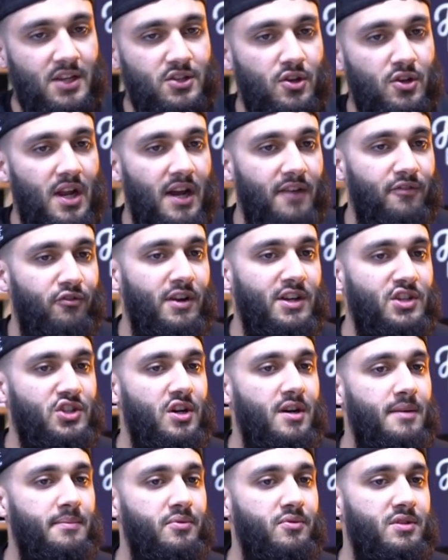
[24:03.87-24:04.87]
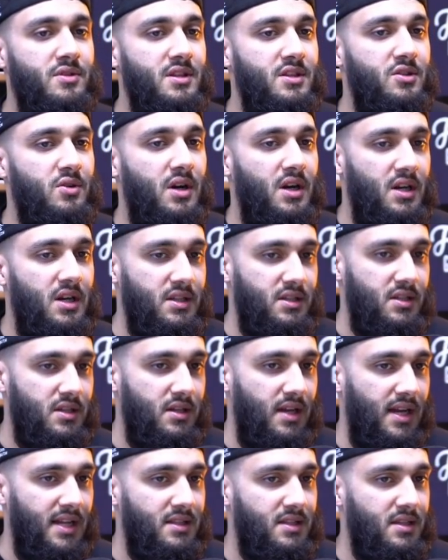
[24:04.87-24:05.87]
So like, for example, the du'a
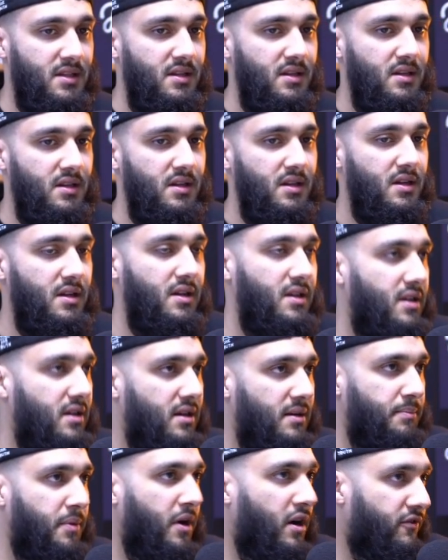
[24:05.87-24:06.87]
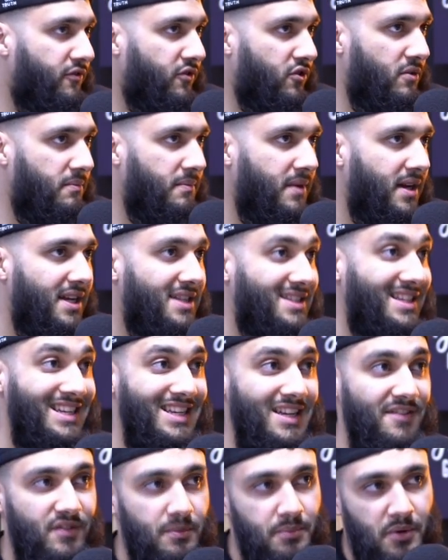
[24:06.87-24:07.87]
to enter the bathroom, to
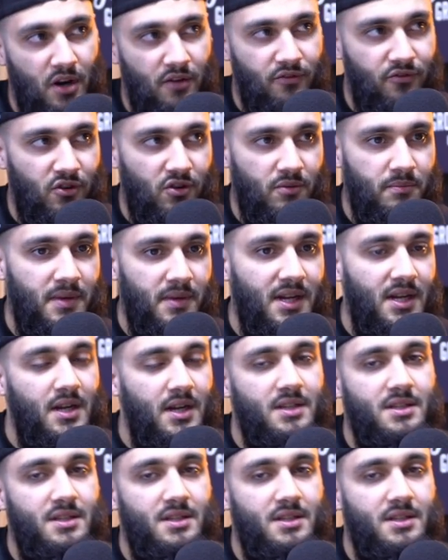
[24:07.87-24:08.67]
leave the bathroom,